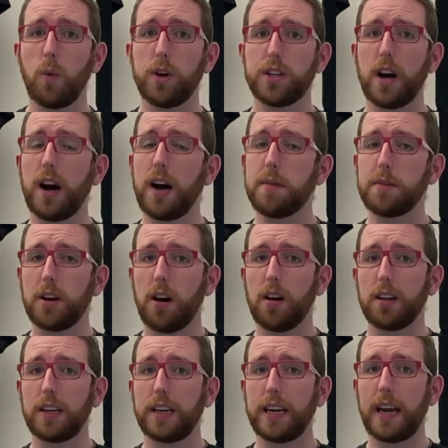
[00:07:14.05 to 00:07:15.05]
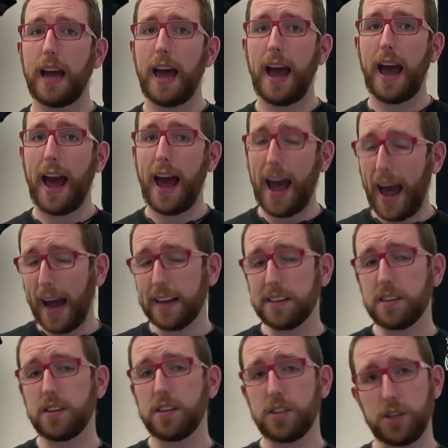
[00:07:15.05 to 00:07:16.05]
which I'm calling
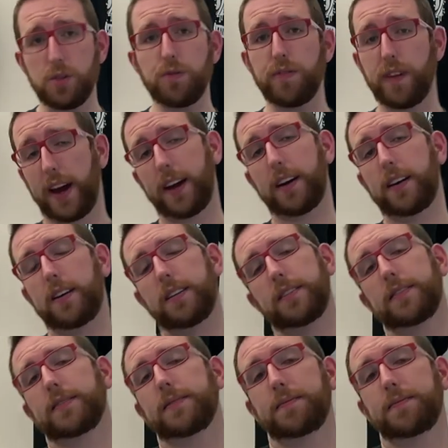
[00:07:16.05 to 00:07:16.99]
At UVic.